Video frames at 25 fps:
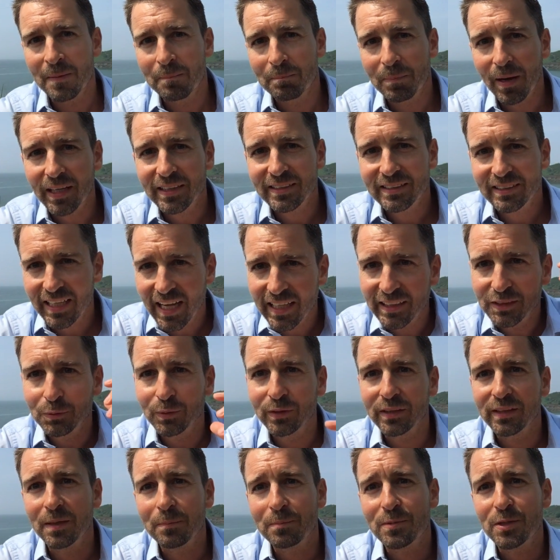By
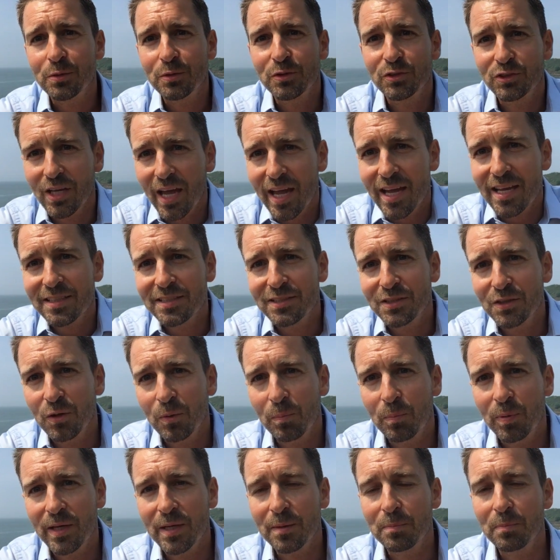scheduling them, you say to your
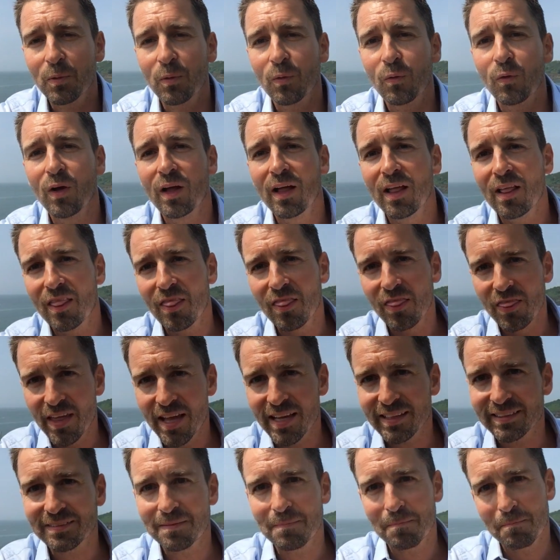people,
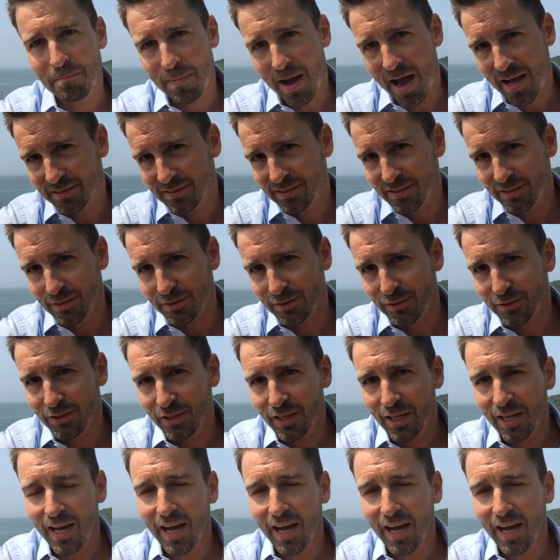this matters.